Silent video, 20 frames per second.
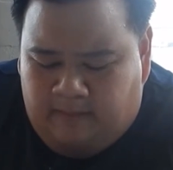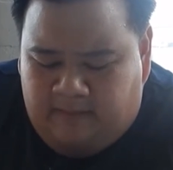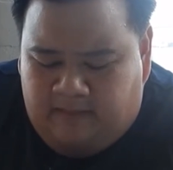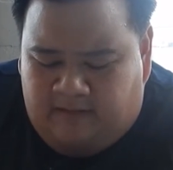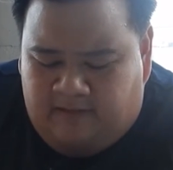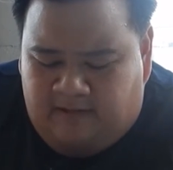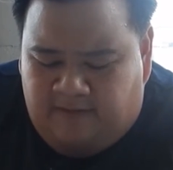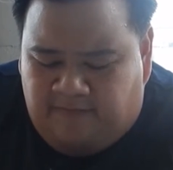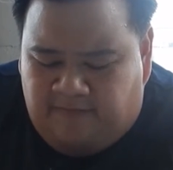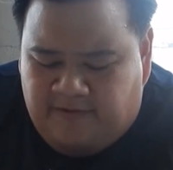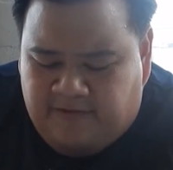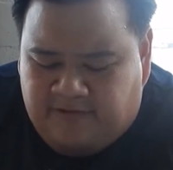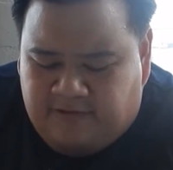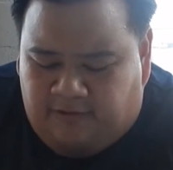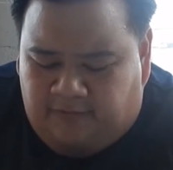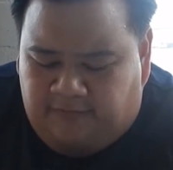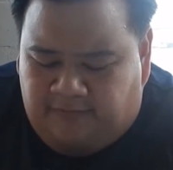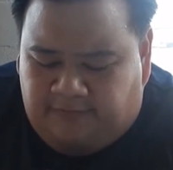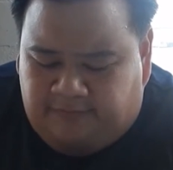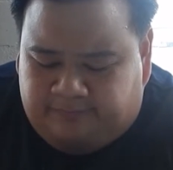the difference
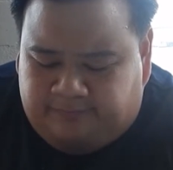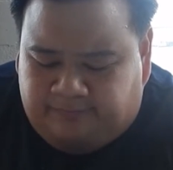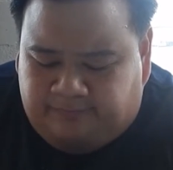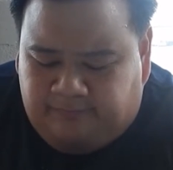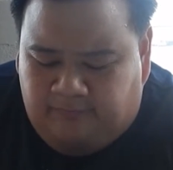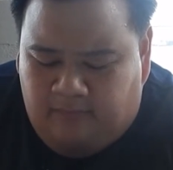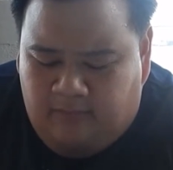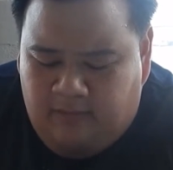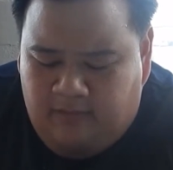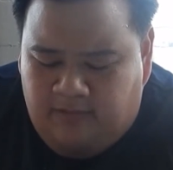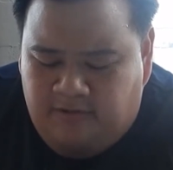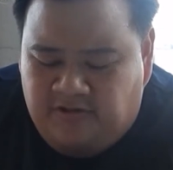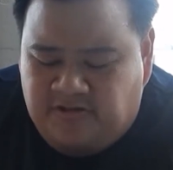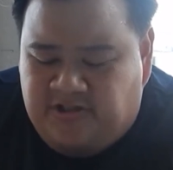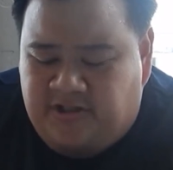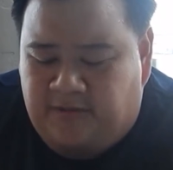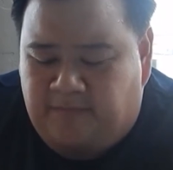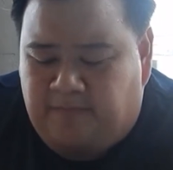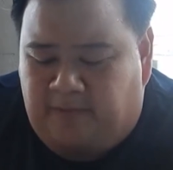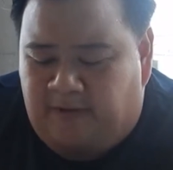of
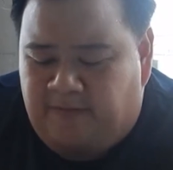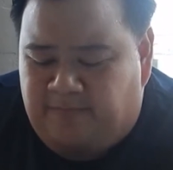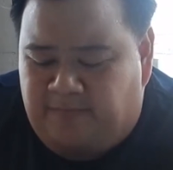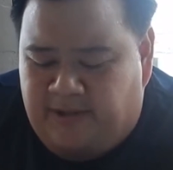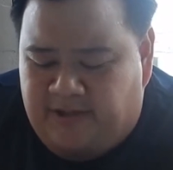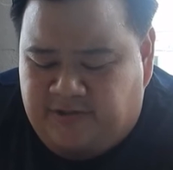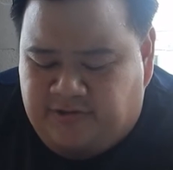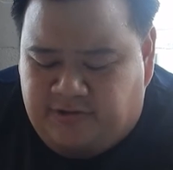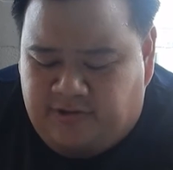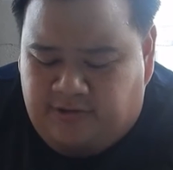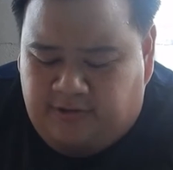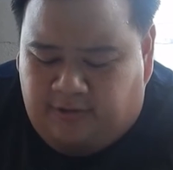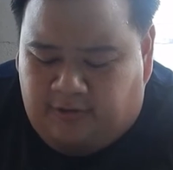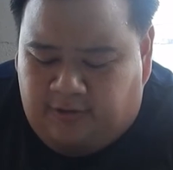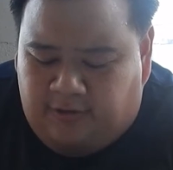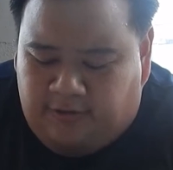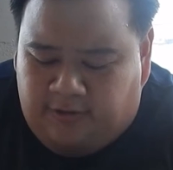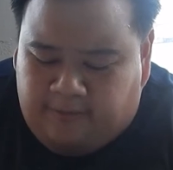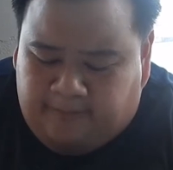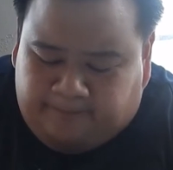using puff pastry
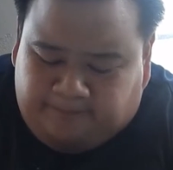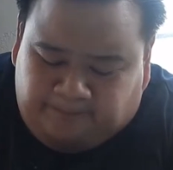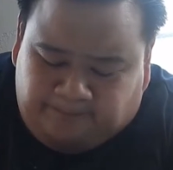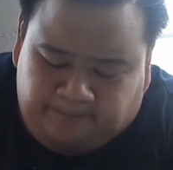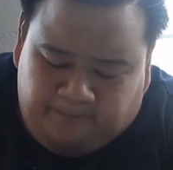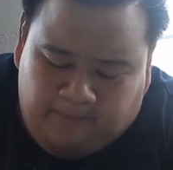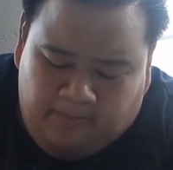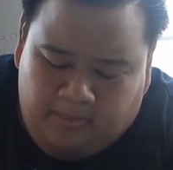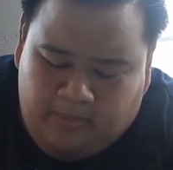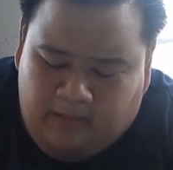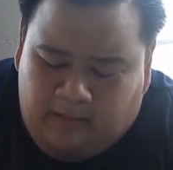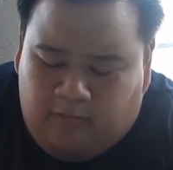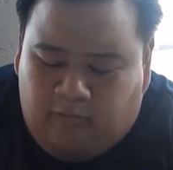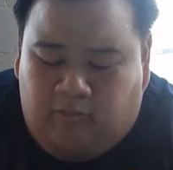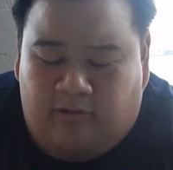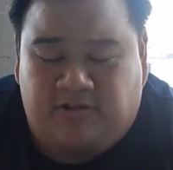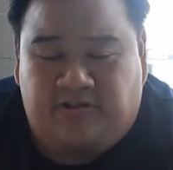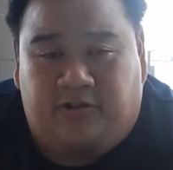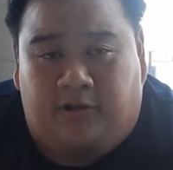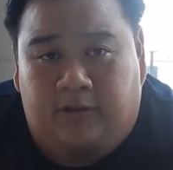or
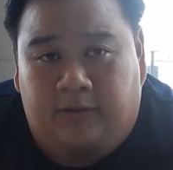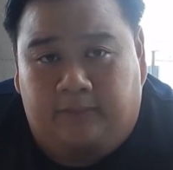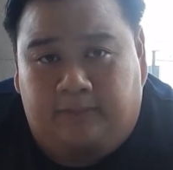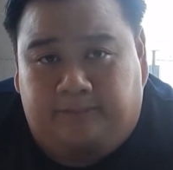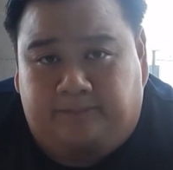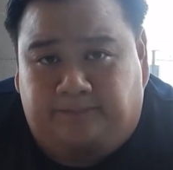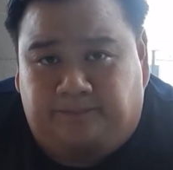croissant